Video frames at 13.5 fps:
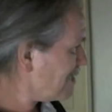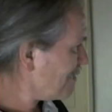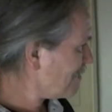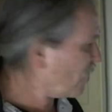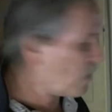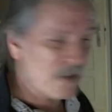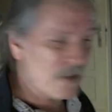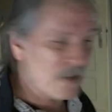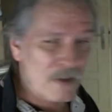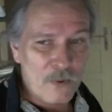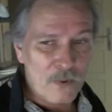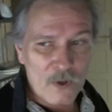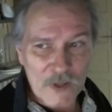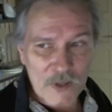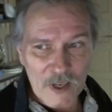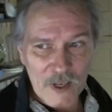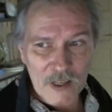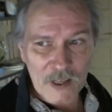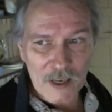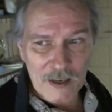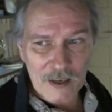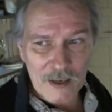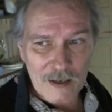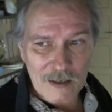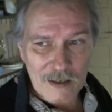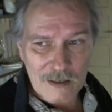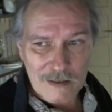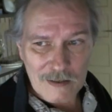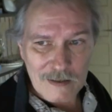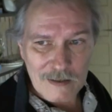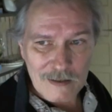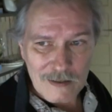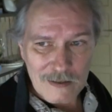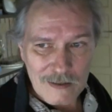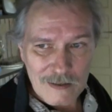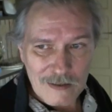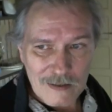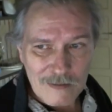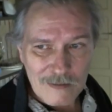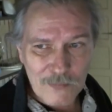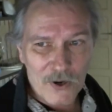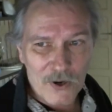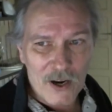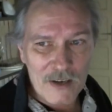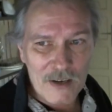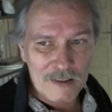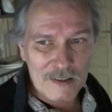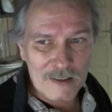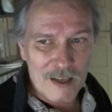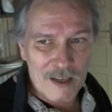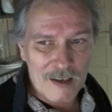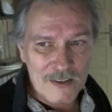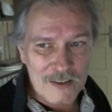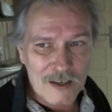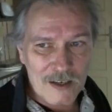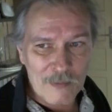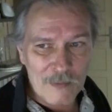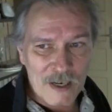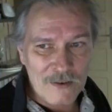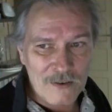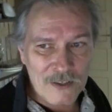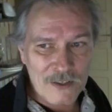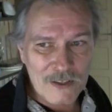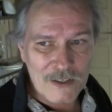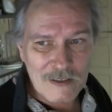more support than the product that is coming out